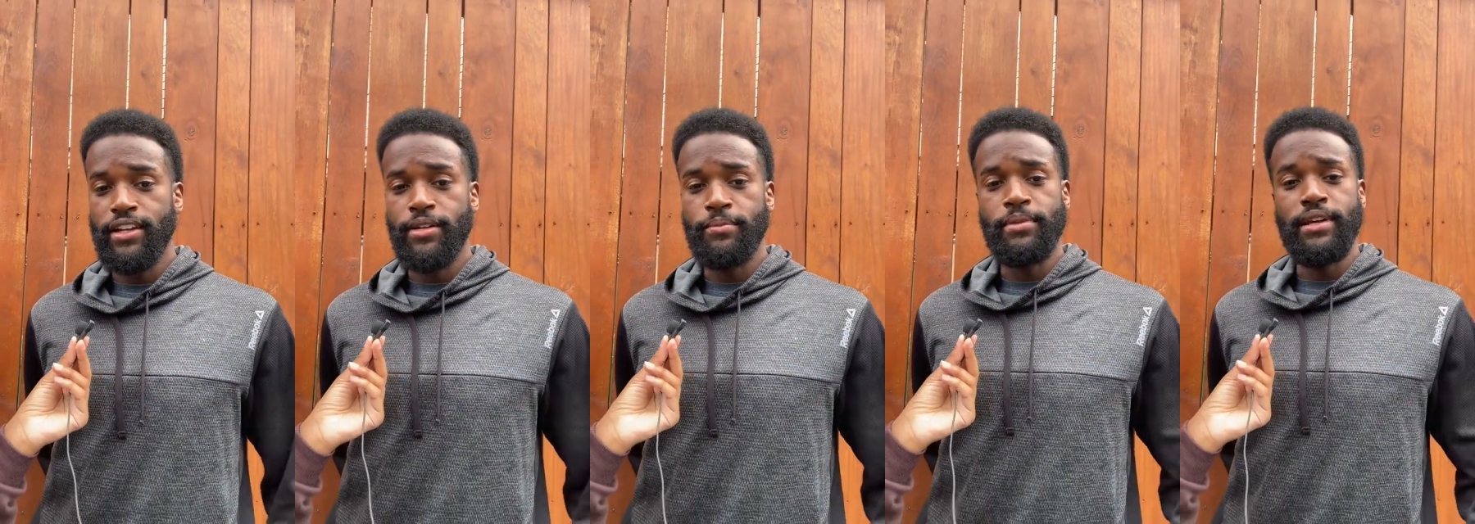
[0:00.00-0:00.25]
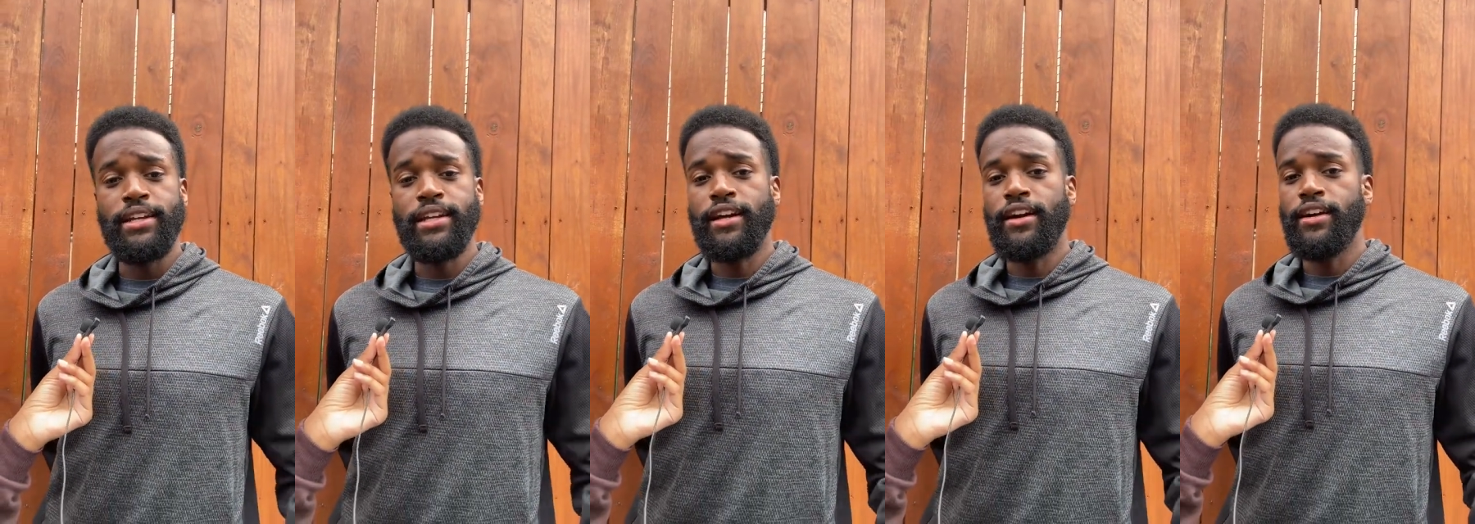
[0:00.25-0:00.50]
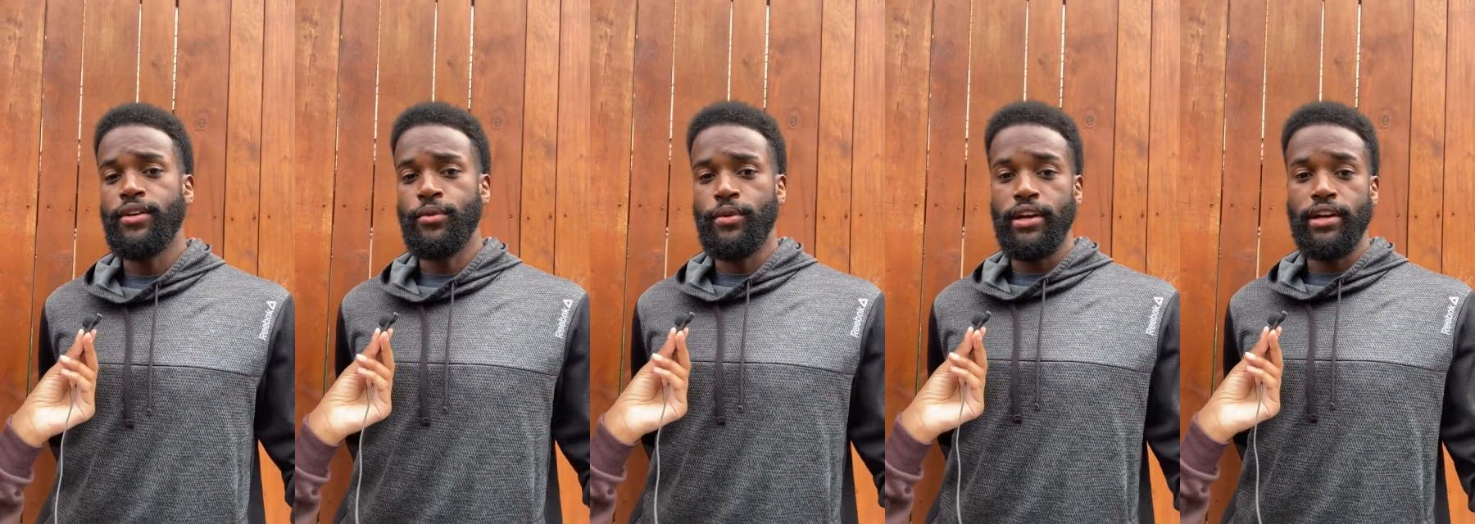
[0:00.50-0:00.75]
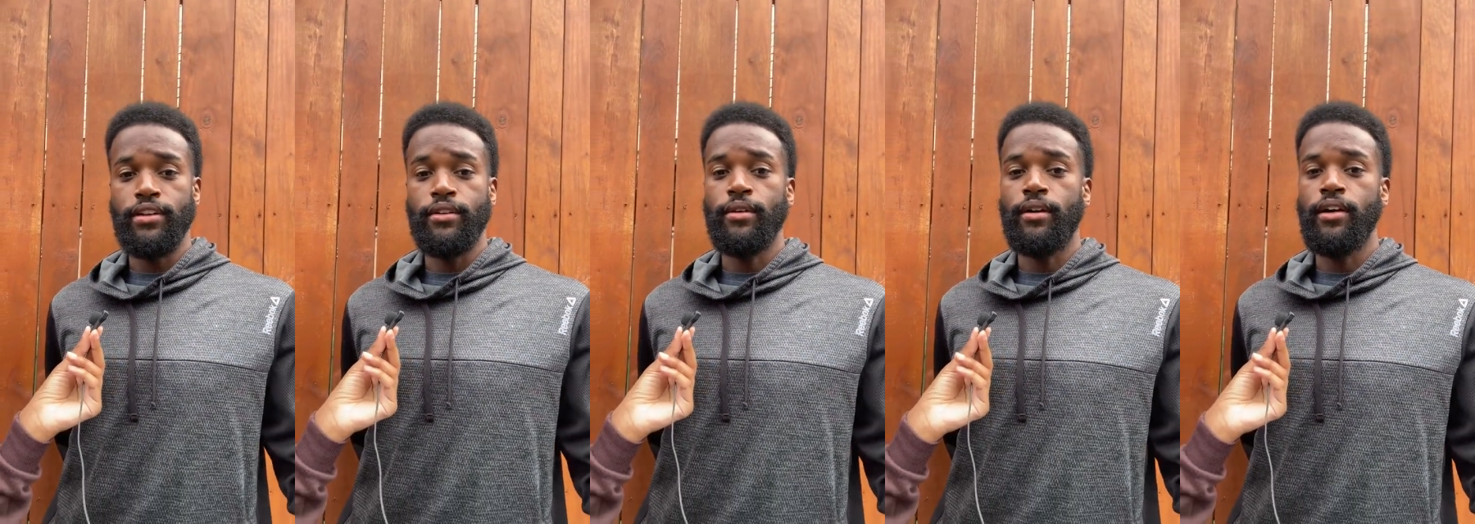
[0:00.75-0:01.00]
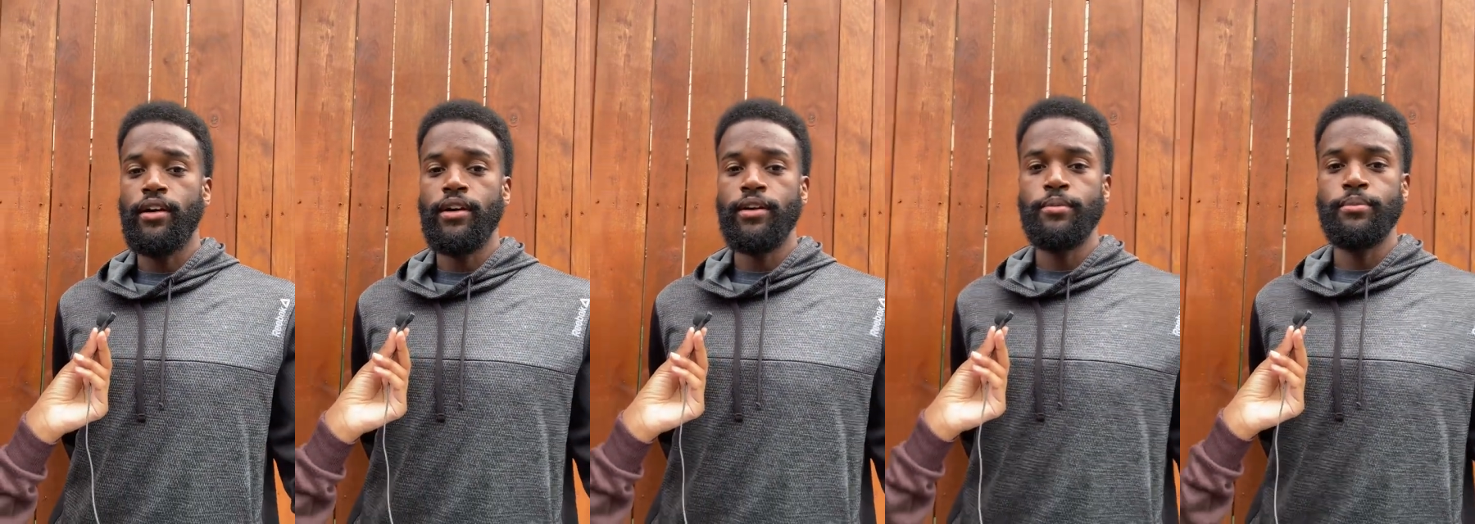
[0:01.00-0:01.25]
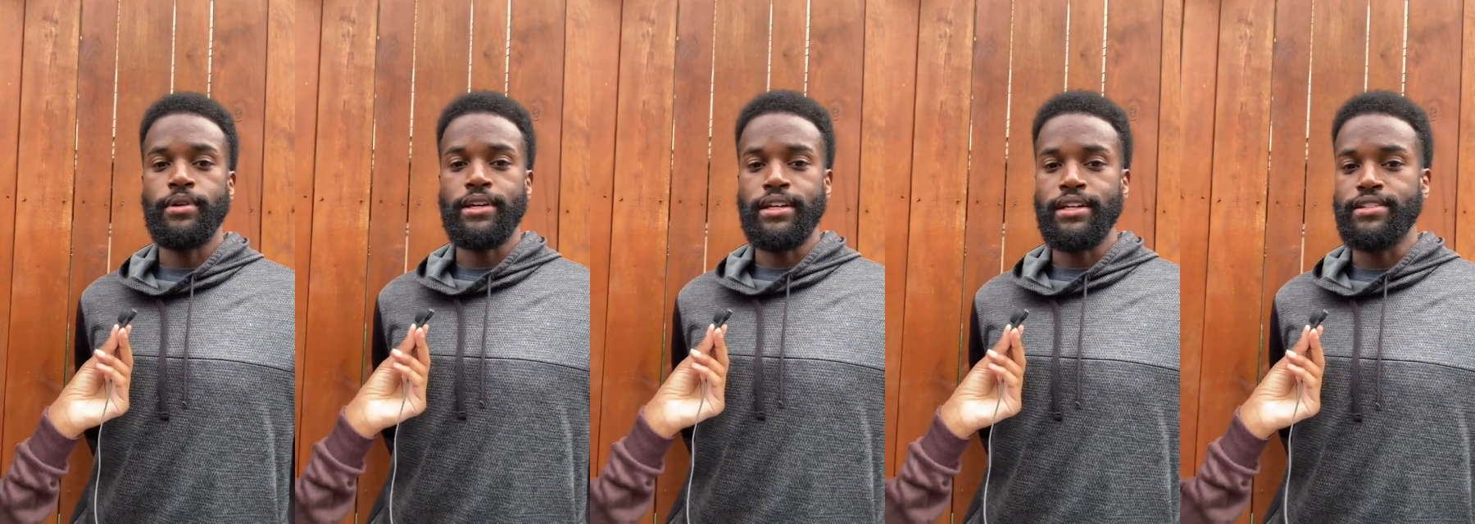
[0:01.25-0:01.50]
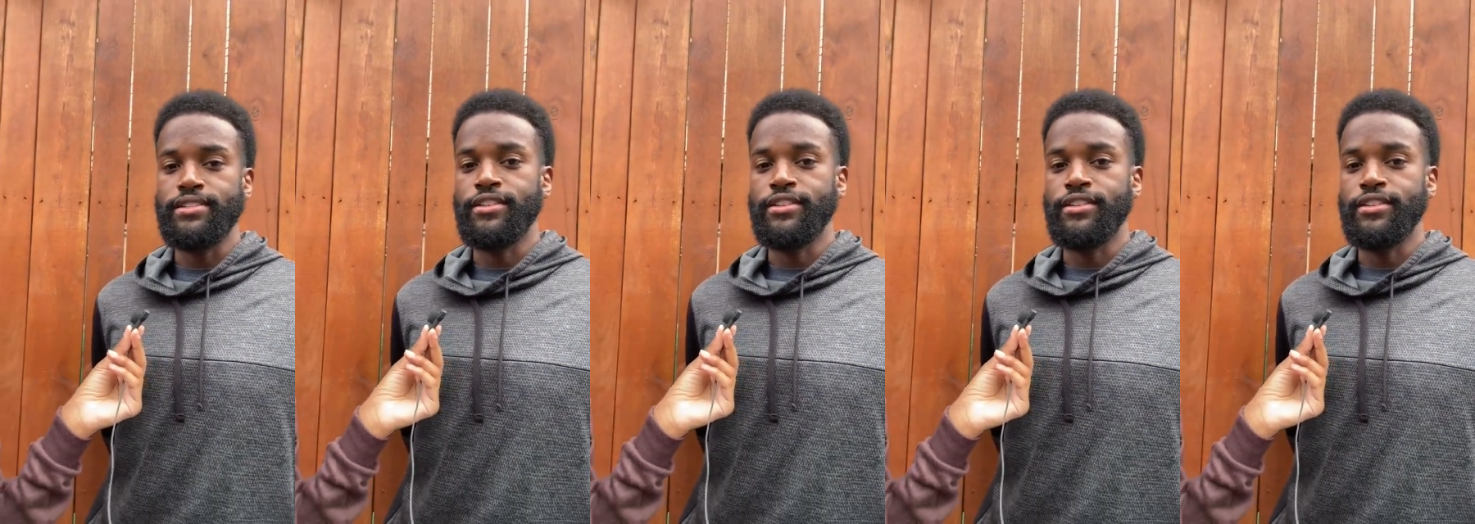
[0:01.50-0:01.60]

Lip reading: depending on where you are because